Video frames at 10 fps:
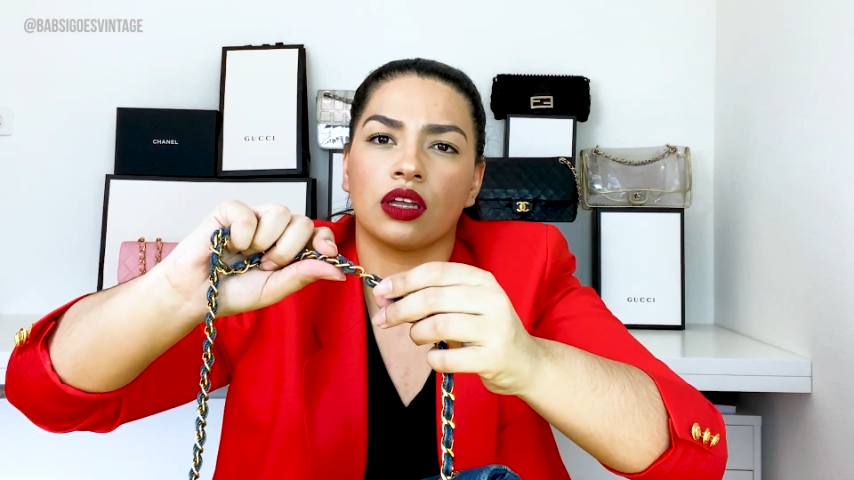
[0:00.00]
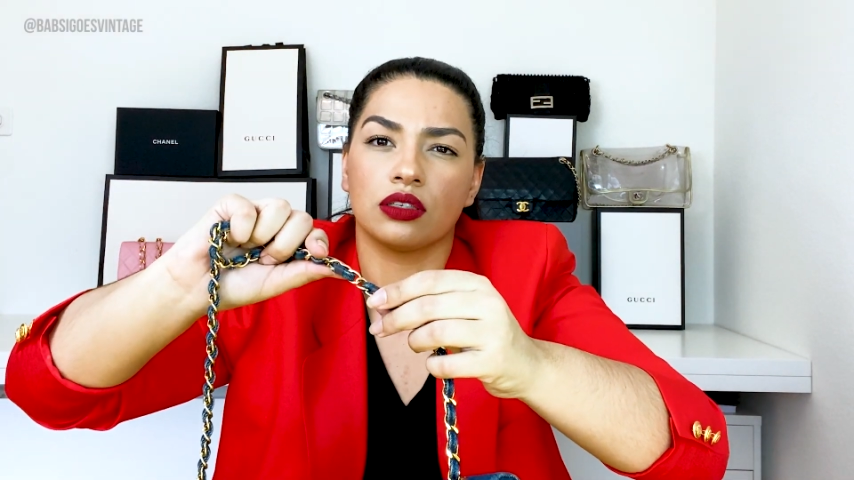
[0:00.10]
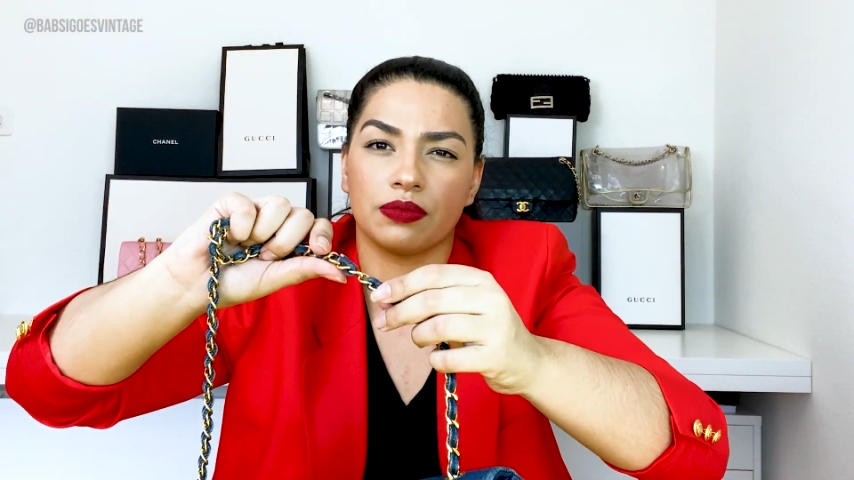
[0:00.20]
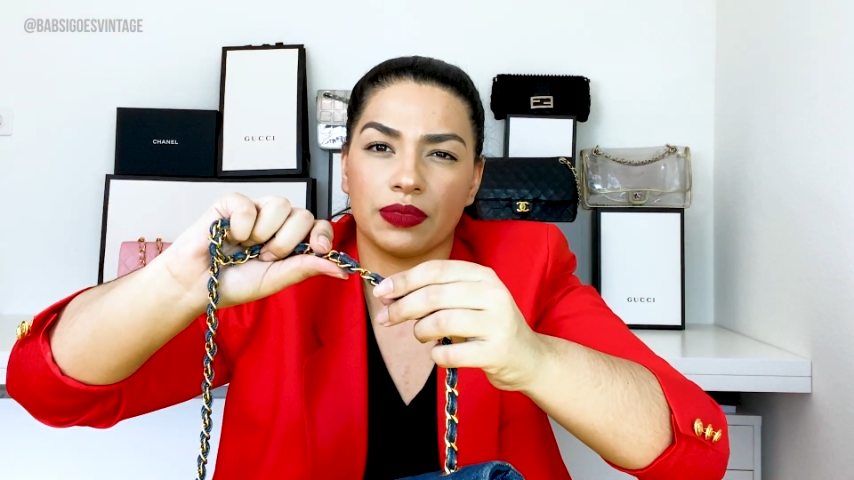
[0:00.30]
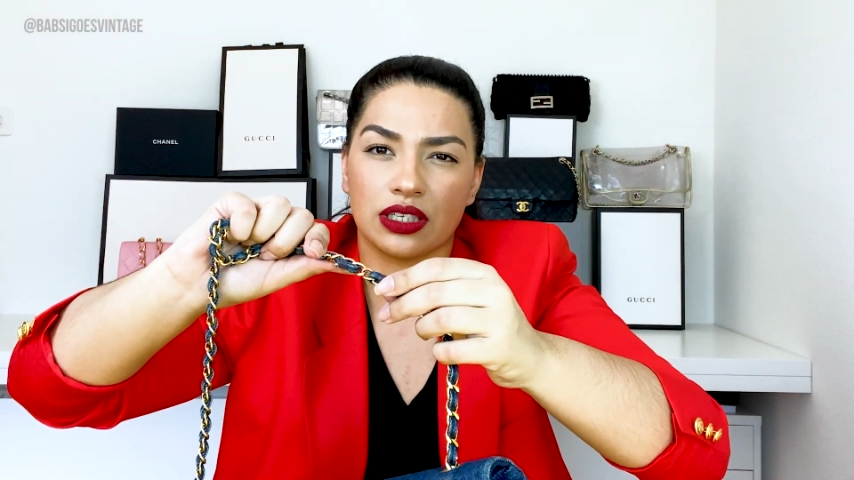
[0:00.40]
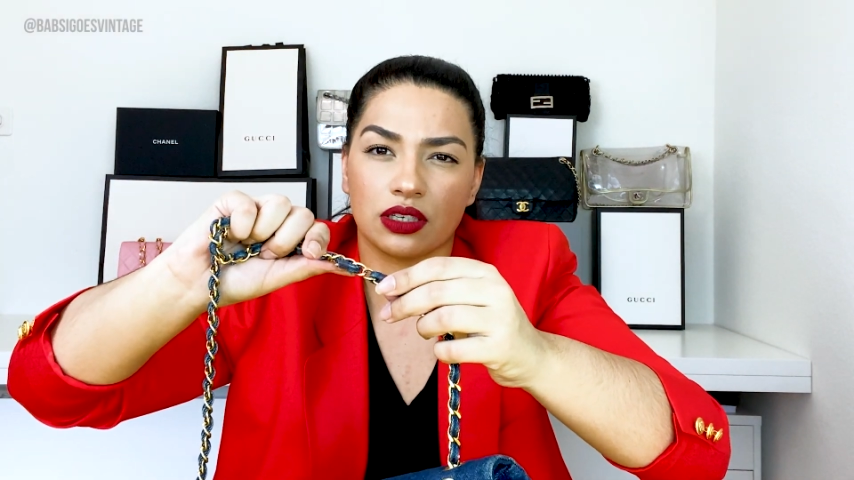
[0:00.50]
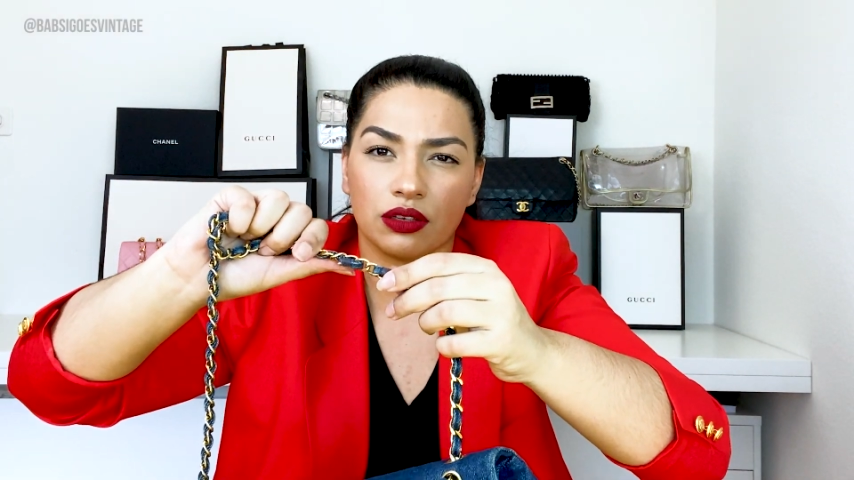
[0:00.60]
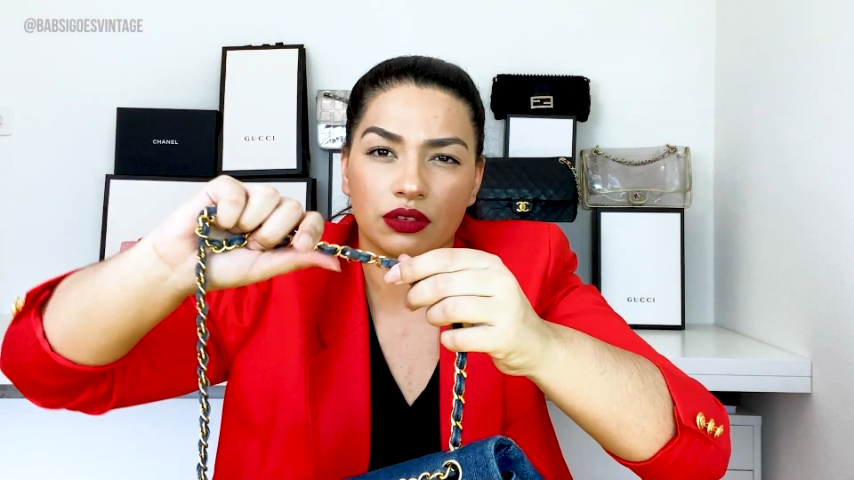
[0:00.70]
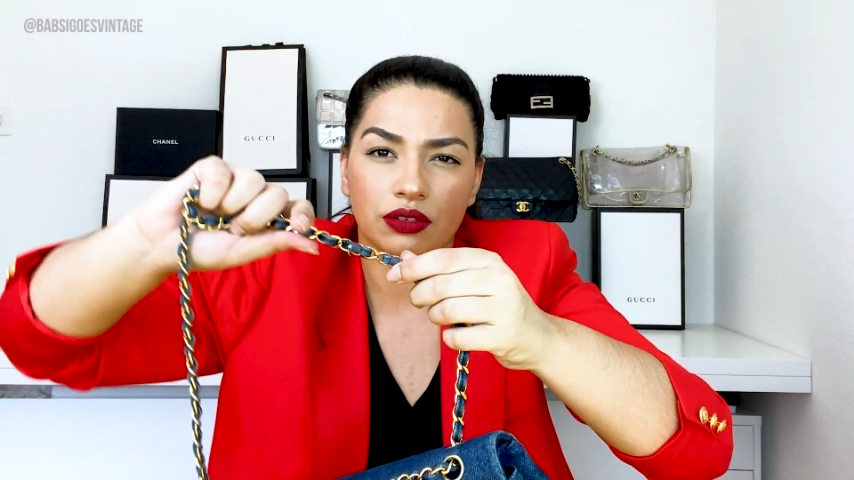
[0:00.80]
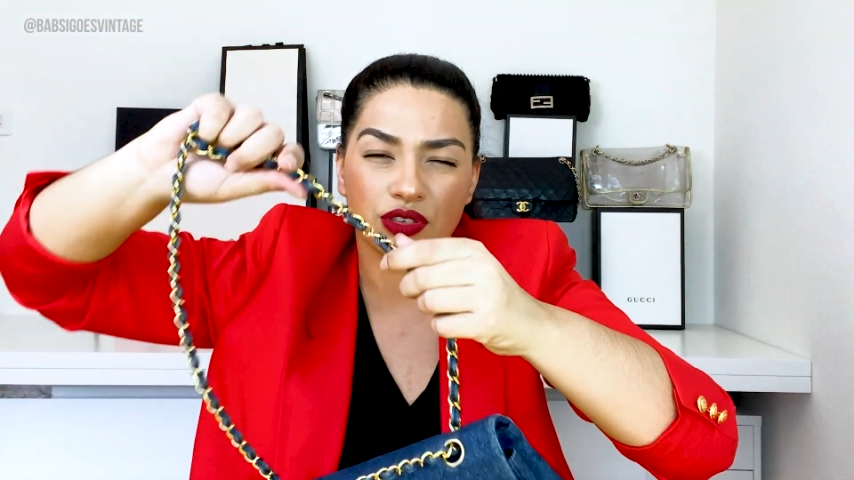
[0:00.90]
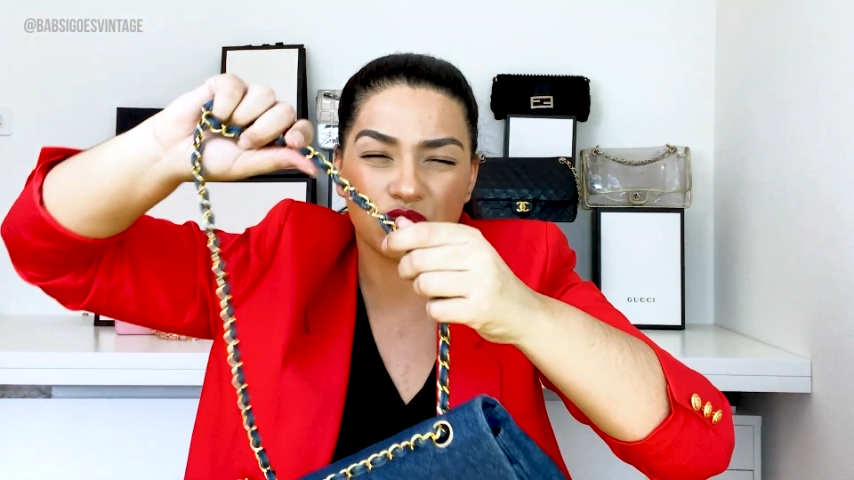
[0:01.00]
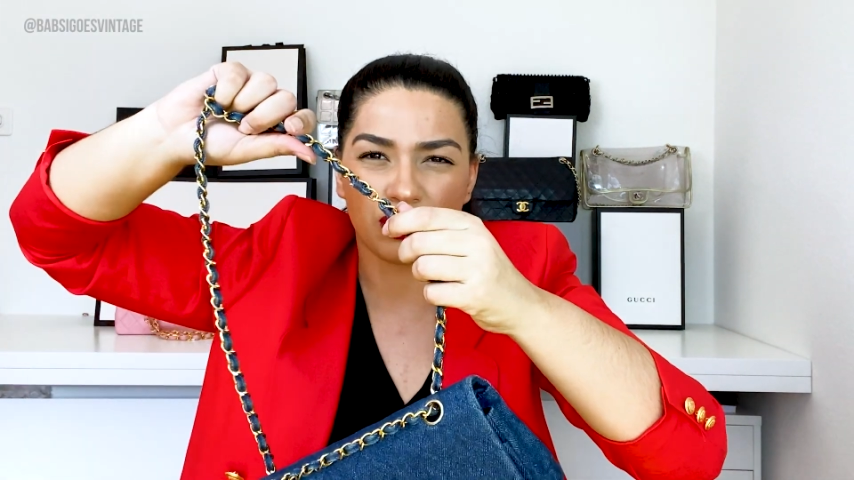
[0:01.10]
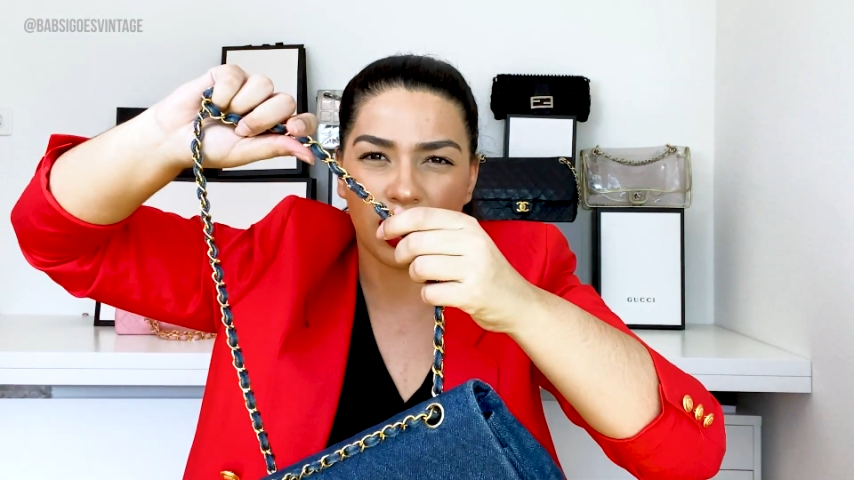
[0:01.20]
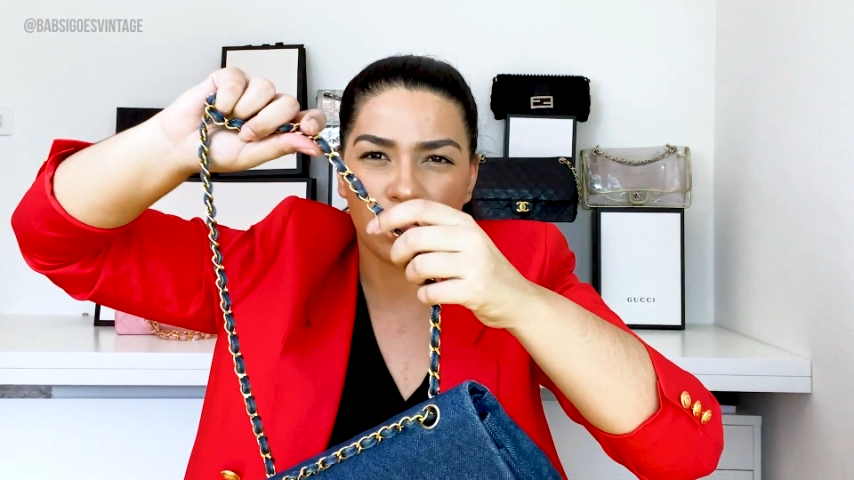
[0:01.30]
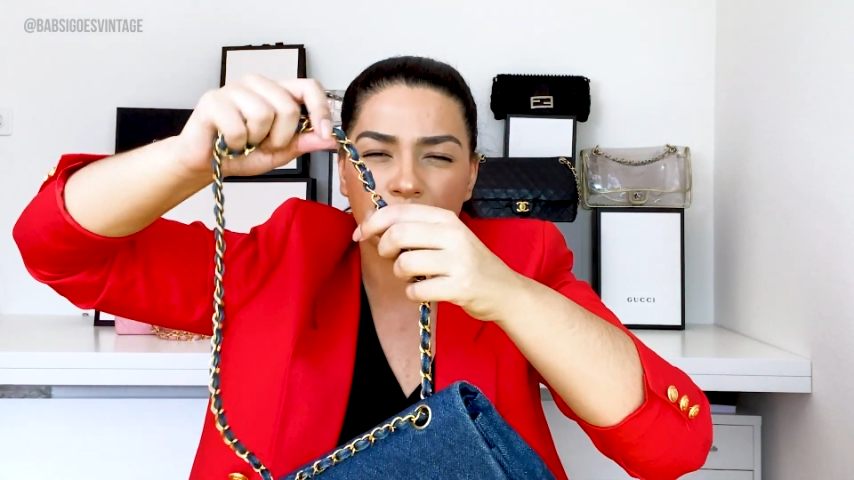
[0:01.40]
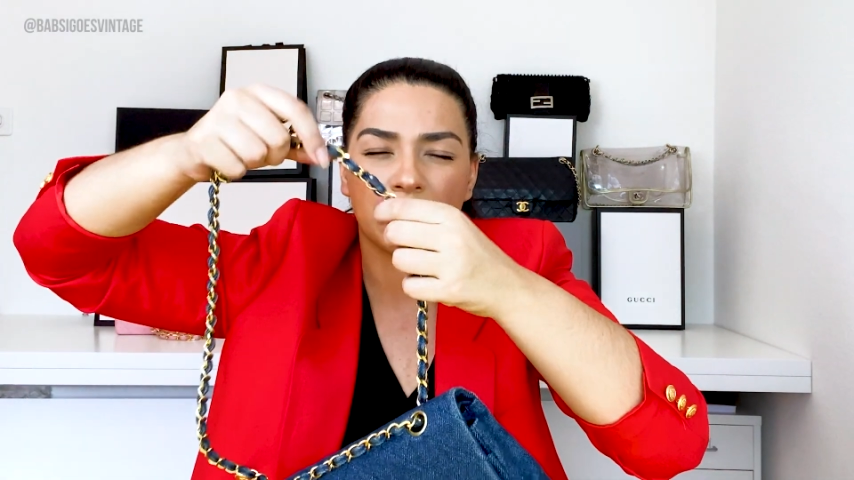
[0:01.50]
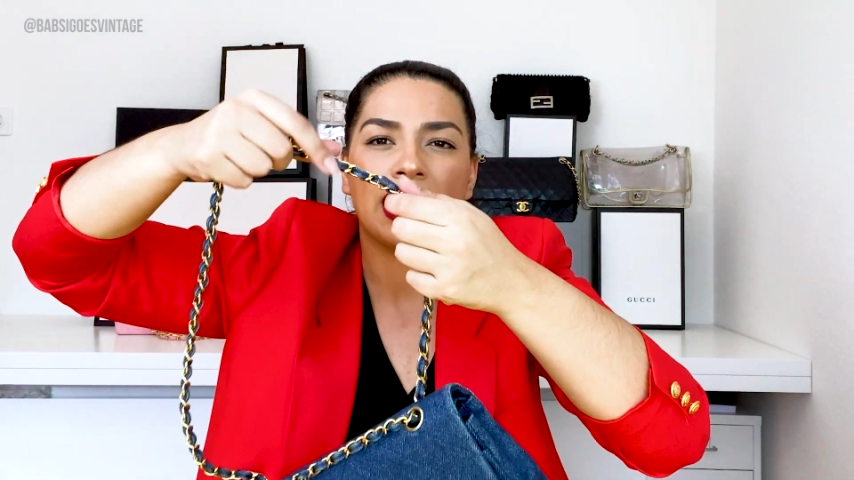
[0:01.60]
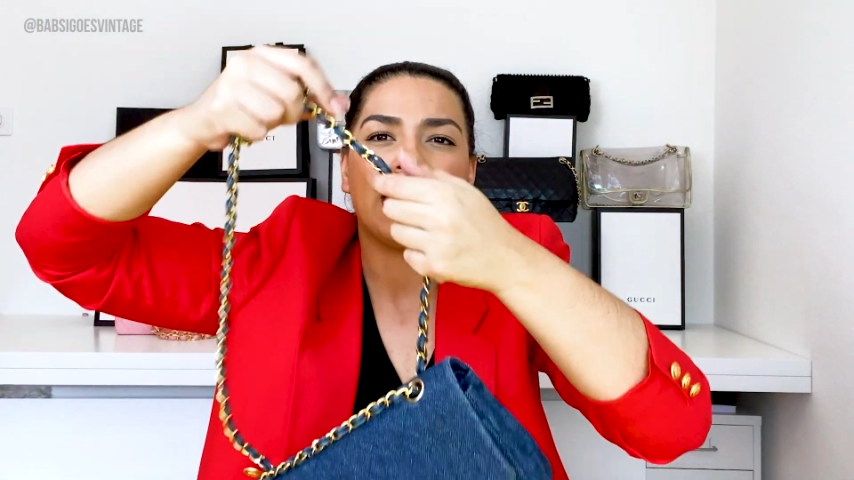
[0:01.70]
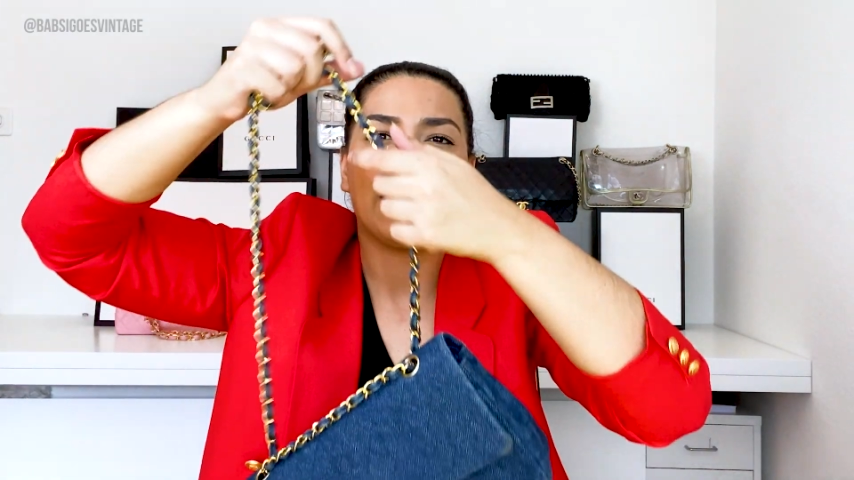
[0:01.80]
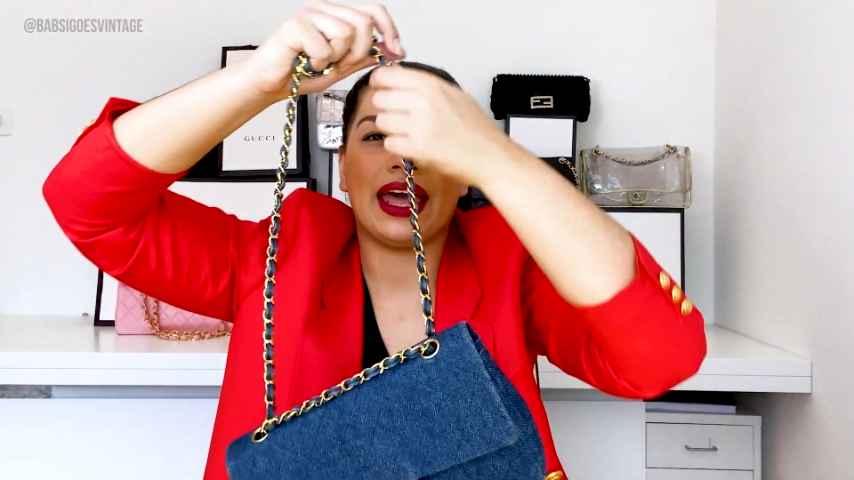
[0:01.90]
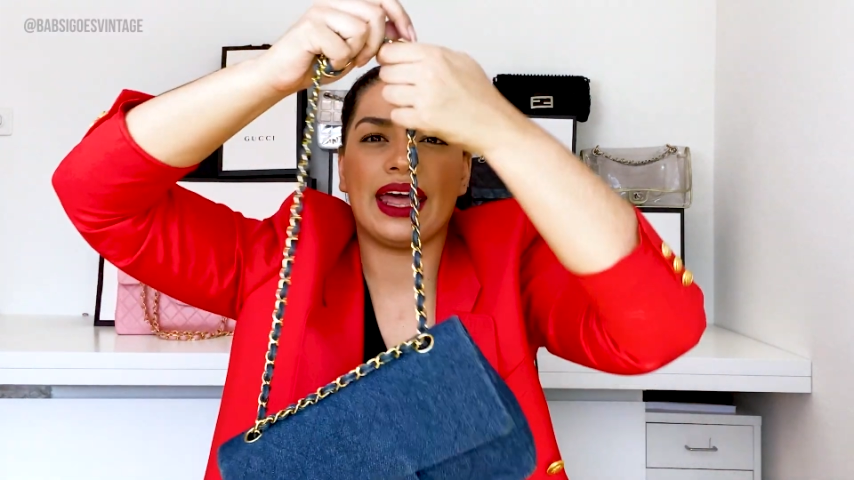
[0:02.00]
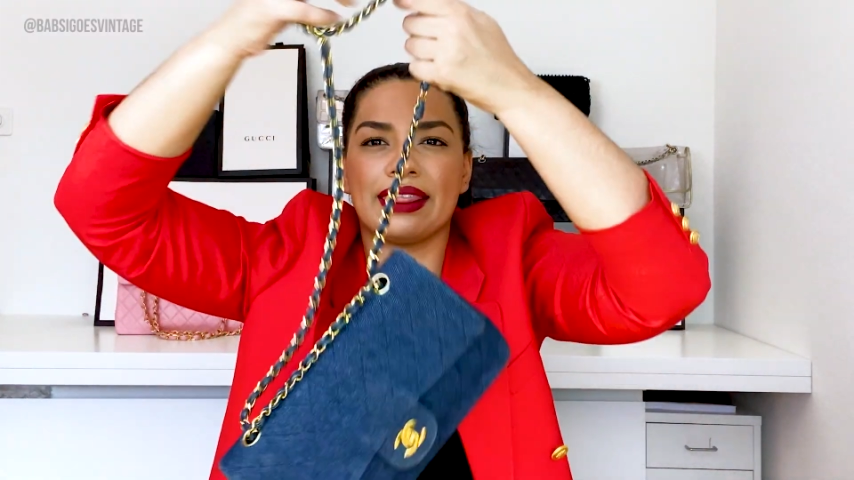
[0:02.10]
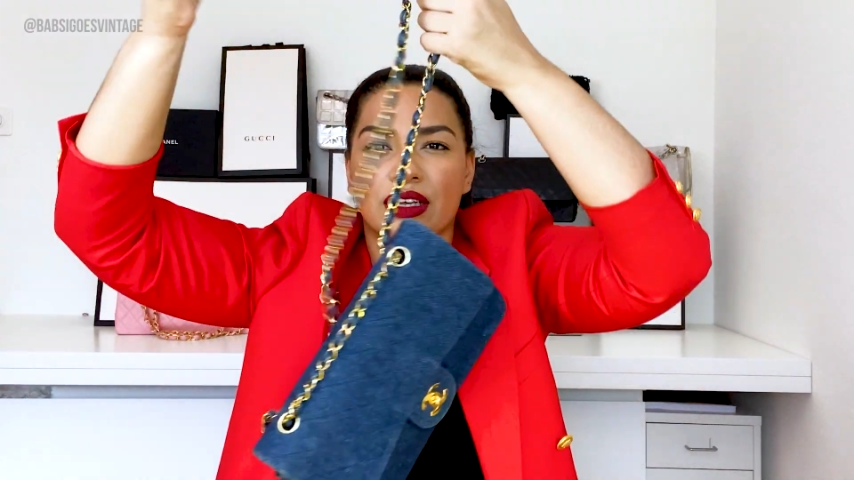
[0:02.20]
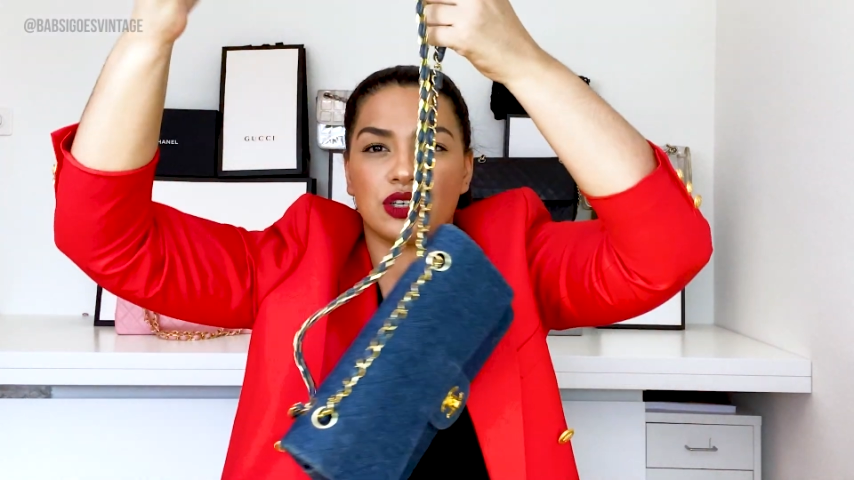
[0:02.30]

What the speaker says: the metal strap and